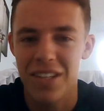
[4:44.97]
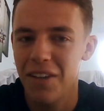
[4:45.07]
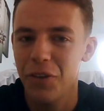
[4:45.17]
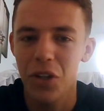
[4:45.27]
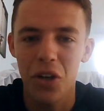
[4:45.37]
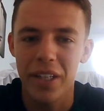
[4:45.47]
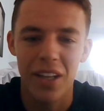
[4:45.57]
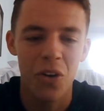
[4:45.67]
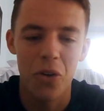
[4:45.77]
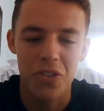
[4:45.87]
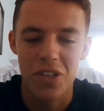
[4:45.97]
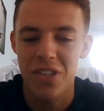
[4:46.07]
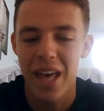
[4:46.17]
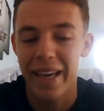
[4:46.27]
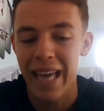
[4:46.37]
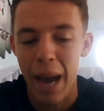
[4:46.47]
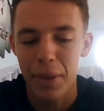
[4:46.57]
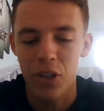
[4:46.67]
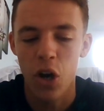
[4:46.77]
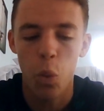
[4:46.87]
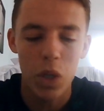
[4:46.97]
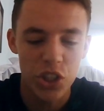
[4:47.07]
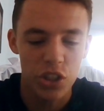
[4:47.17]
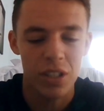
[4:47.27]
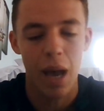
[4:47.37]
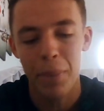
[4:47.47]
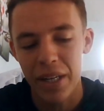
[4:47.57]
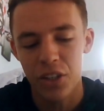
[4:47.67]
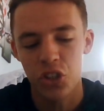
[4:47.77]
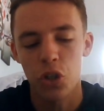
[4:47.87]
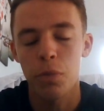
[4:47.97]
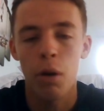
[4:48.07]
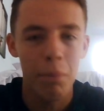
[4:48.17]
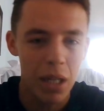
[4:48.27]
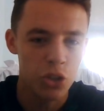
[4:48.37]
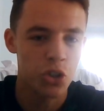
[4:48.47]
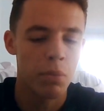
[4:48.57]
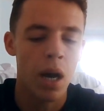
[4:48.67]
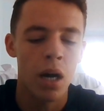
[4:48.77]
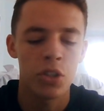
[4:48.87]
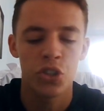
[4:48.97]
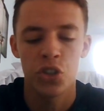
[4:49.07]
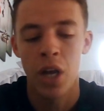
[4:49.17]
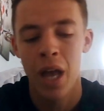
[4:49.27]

And if you look at the horses there, Kamako, Wichita, Pinatubo, Military March,